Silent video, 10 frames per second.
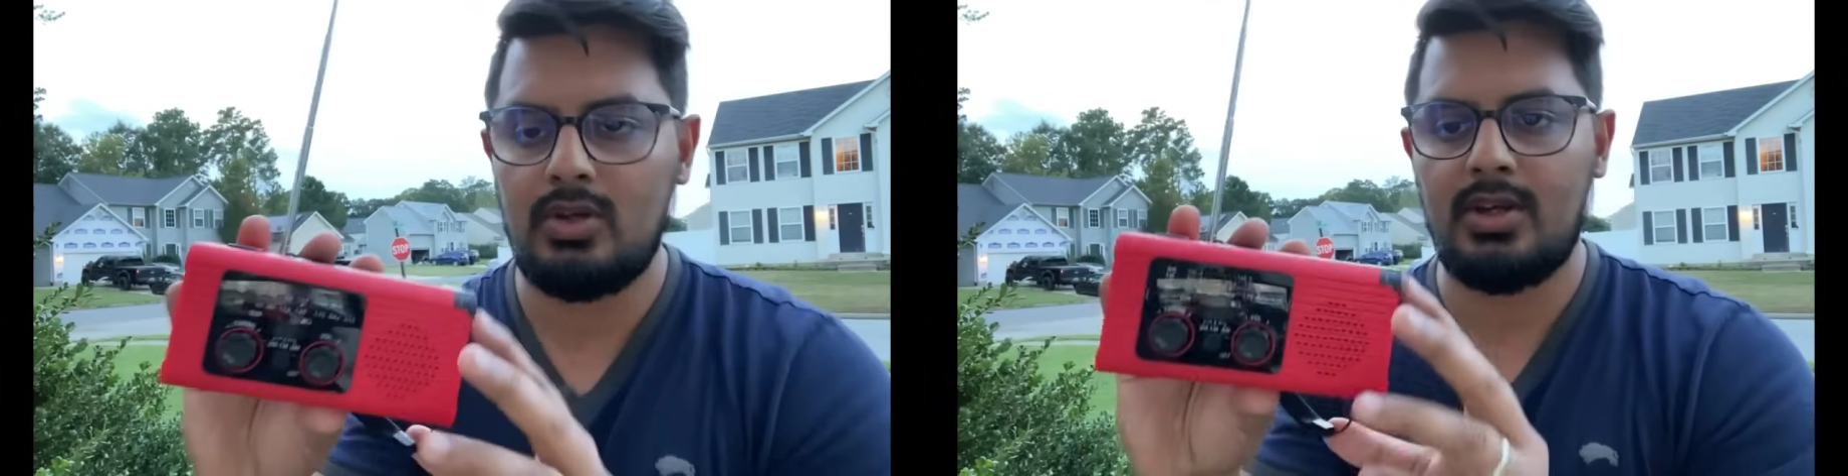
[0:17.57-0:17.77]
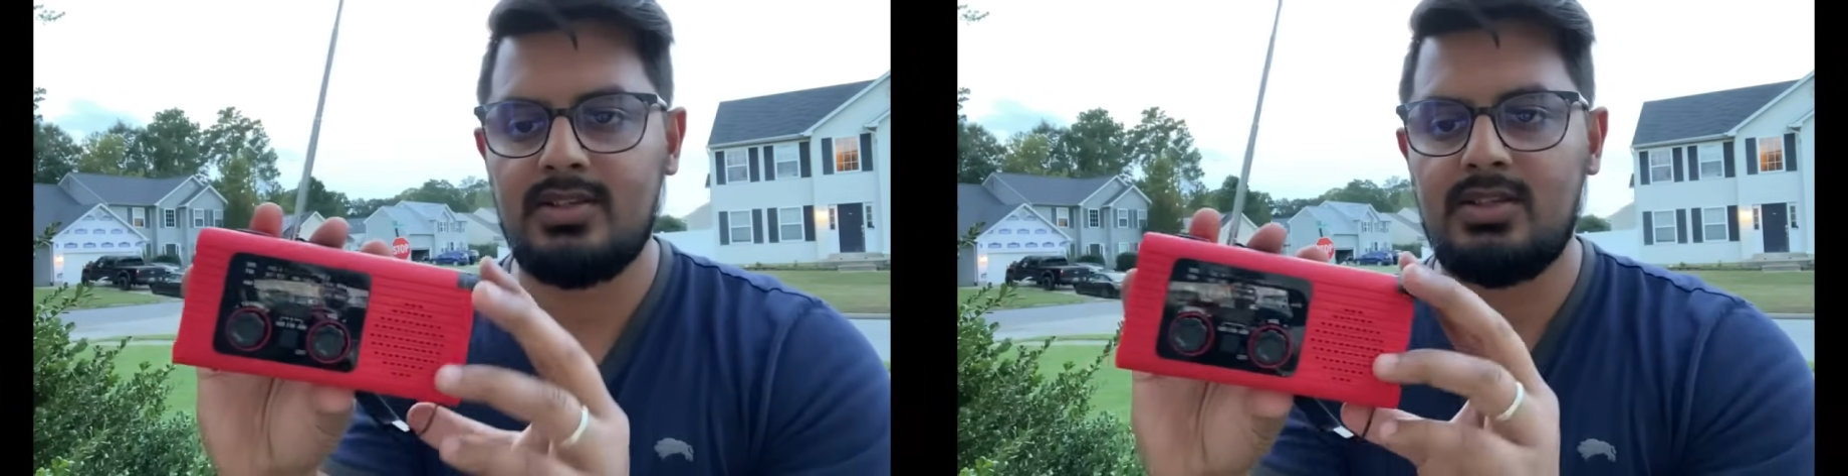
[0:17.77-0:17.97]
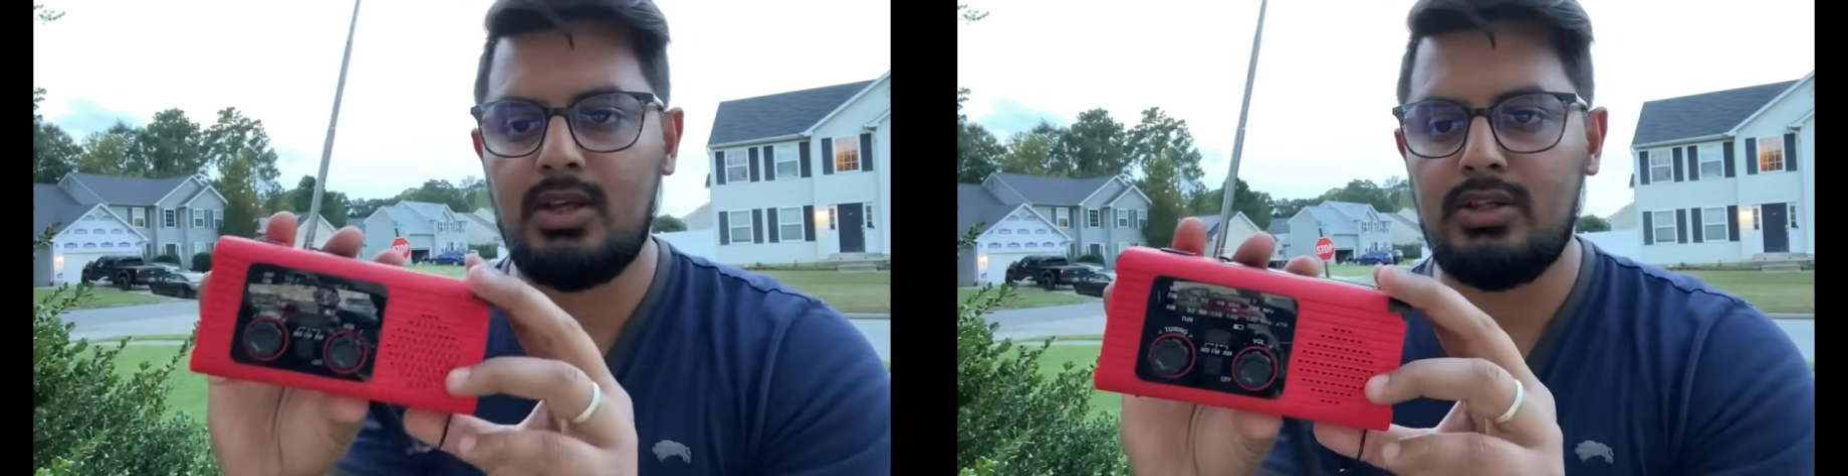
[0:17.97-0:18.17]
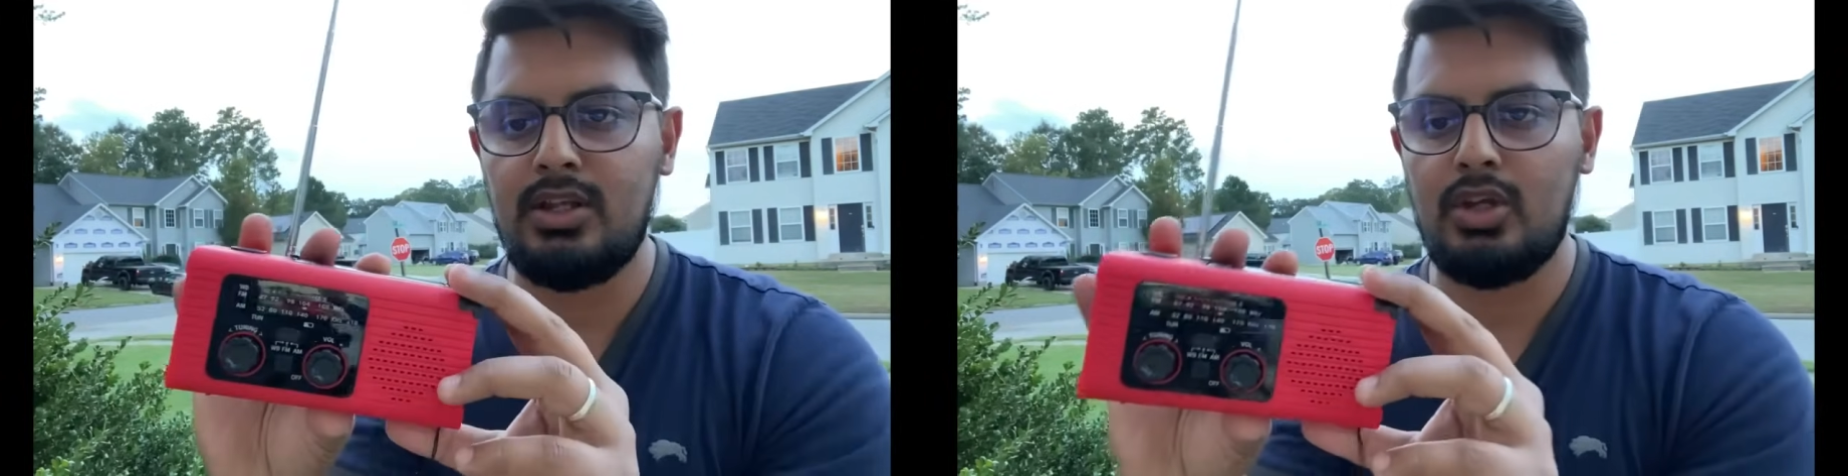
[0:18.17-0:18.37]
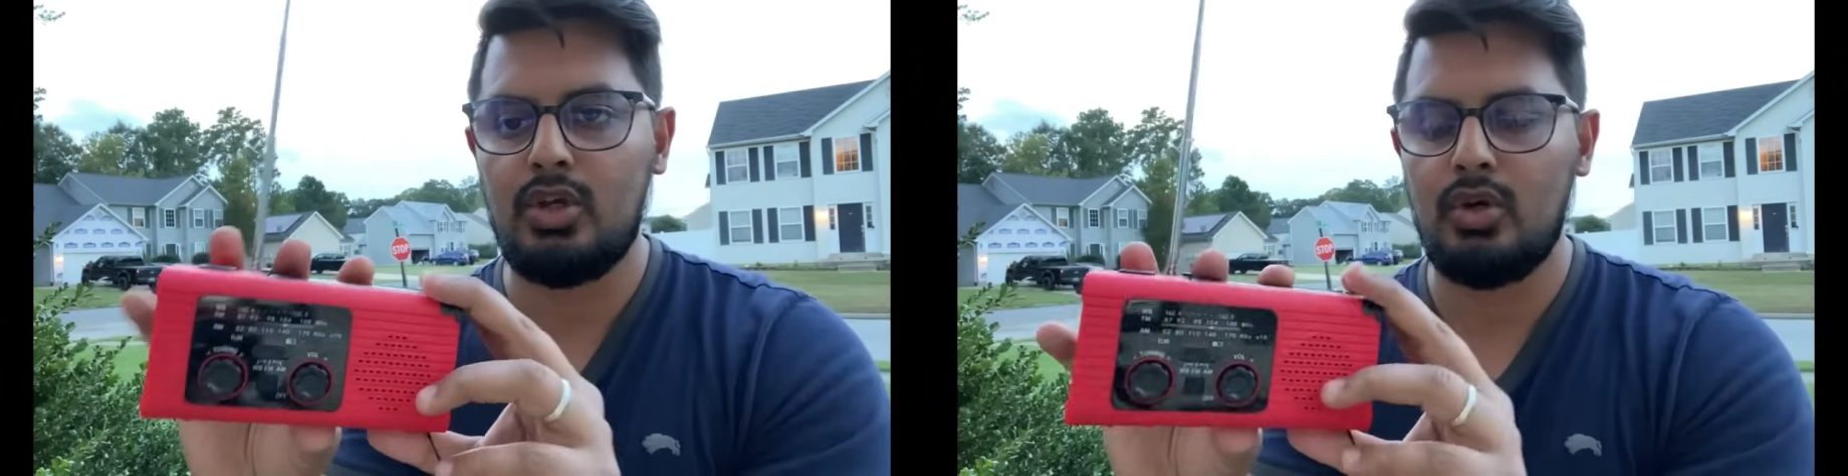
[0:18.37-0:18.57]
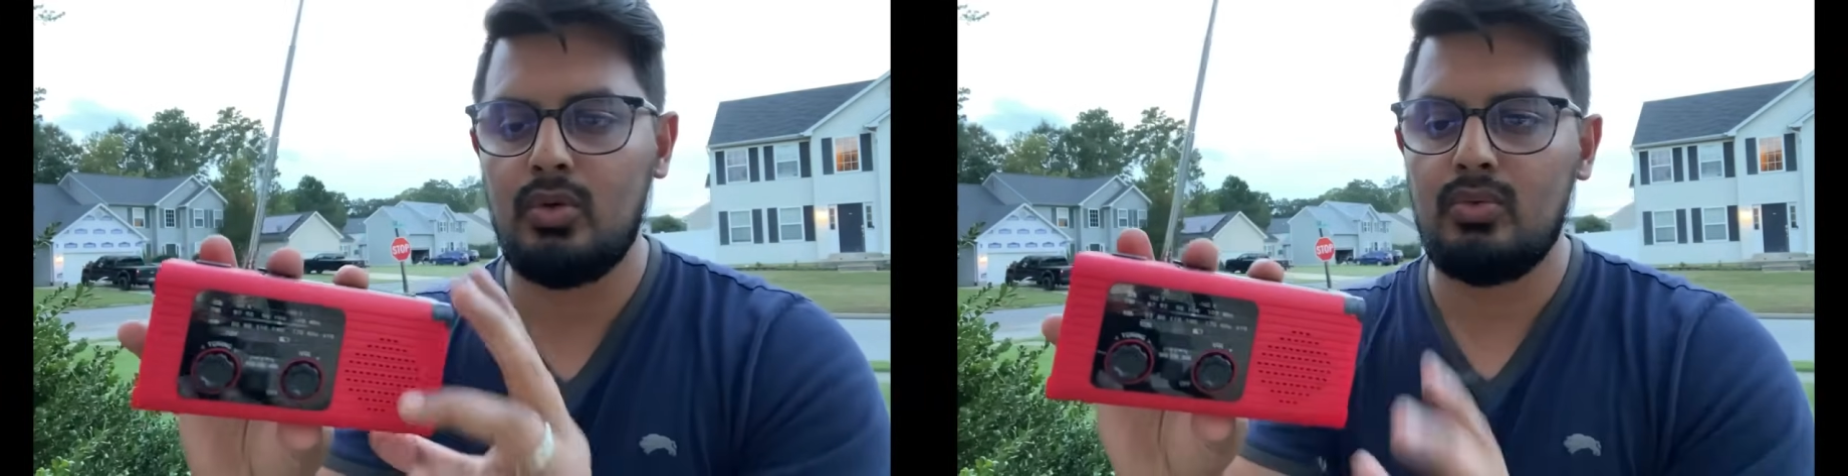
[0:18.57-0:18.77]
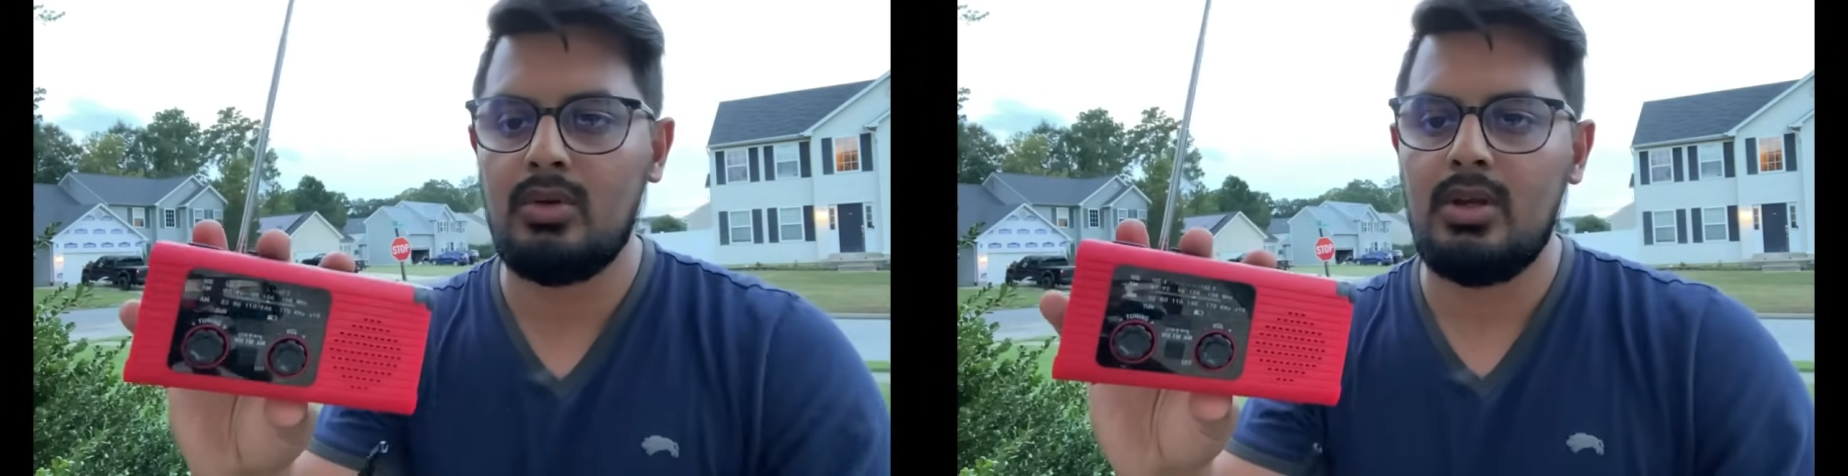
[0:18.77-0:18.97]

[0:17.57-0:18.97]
guys the Nitigo